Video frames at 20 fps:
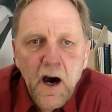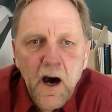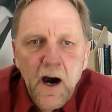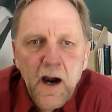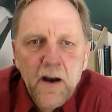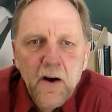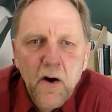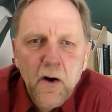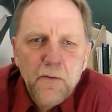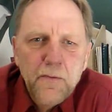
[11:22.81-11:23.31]

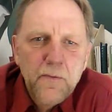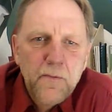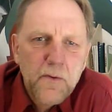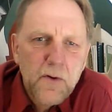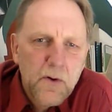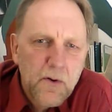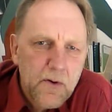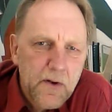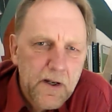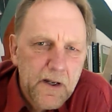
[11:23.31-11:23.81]
I
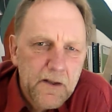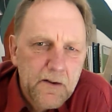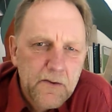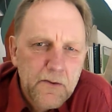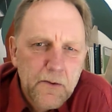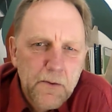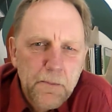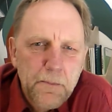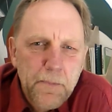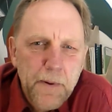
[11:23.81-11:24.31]
often look
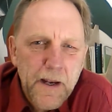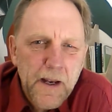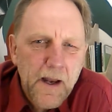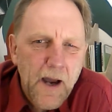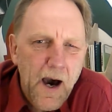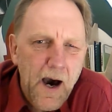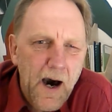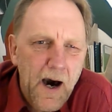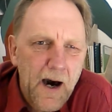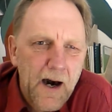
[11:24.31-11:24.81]
into big
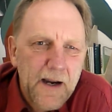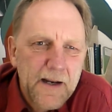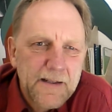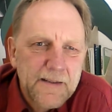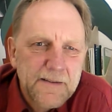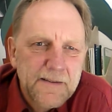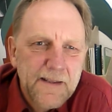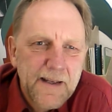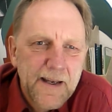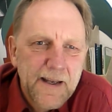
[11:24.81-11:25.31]

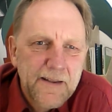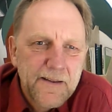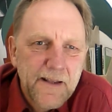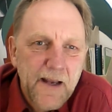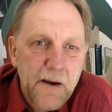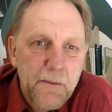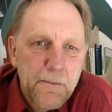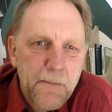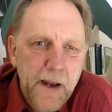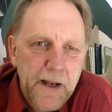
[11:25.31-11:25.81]
eyes and
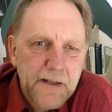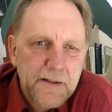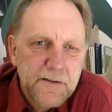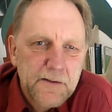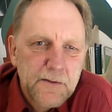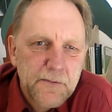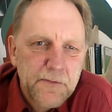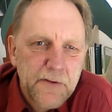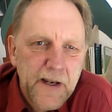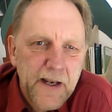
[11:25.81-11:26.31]

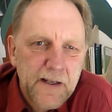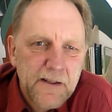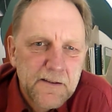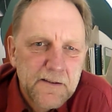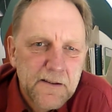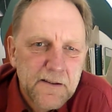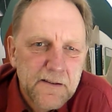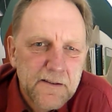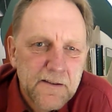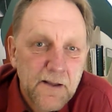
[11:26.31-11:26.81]
amazed
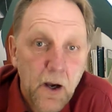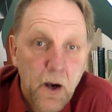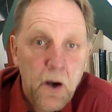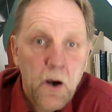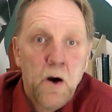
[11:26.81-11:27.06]
faces.